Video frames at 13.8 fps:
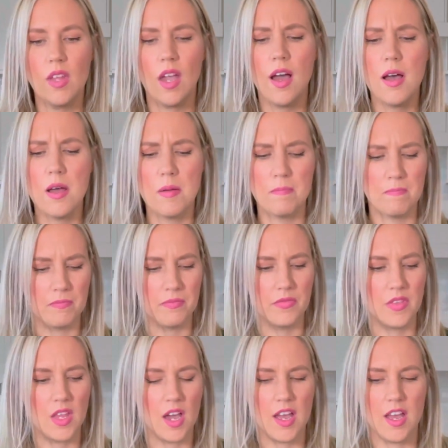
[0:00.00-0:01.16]

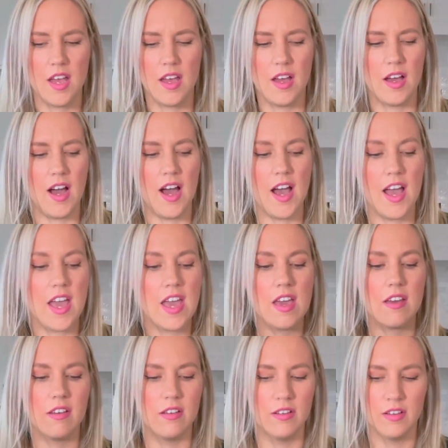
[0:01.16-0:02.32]

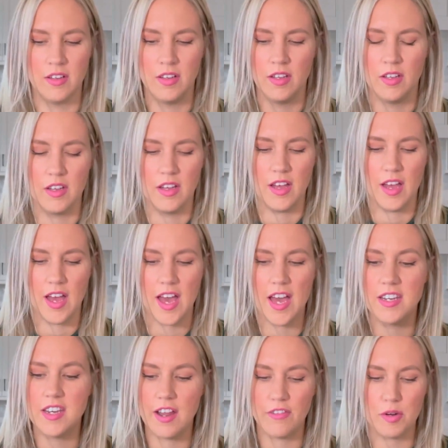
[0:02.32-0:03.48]
I
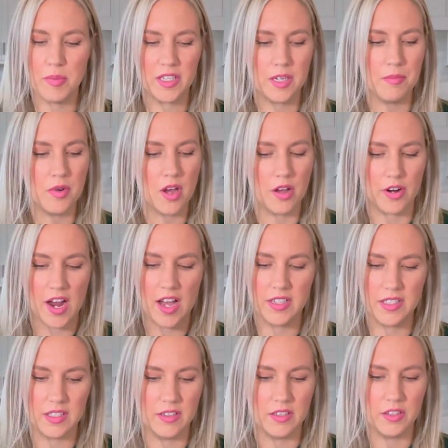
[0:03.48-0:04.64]
had never picked up
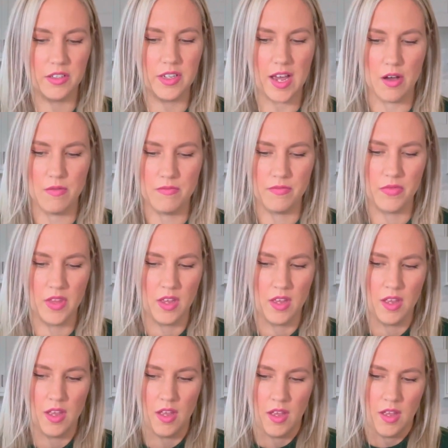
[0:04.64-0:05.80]
Knotgrass until now.
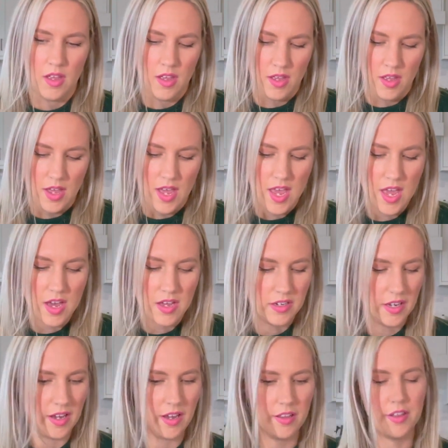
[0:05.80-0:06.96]
And
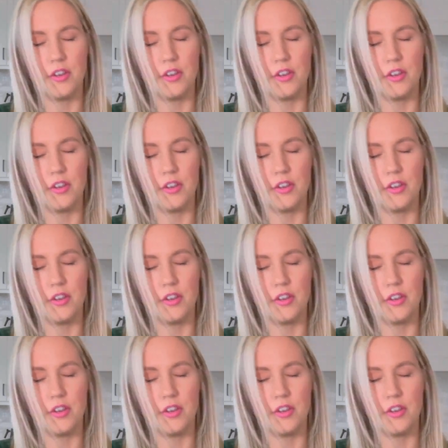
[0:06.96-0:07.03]
they're